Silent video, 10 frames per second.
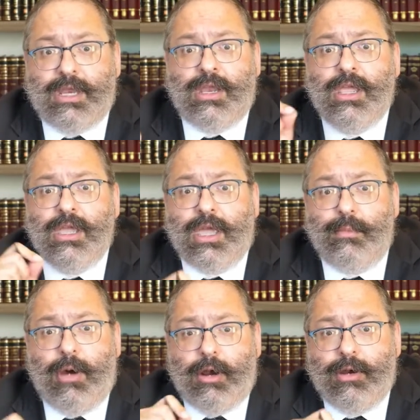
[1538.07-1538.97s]
in
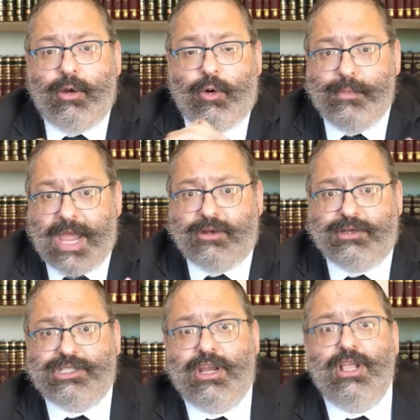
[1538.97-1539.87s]
Gemara or
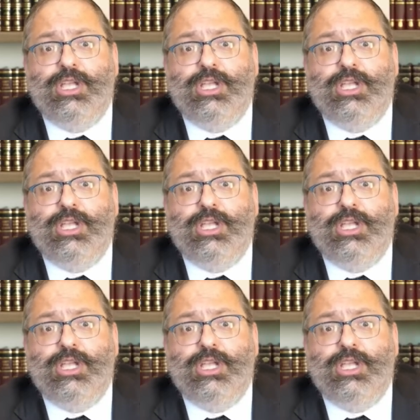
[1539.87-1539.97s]
Medrash.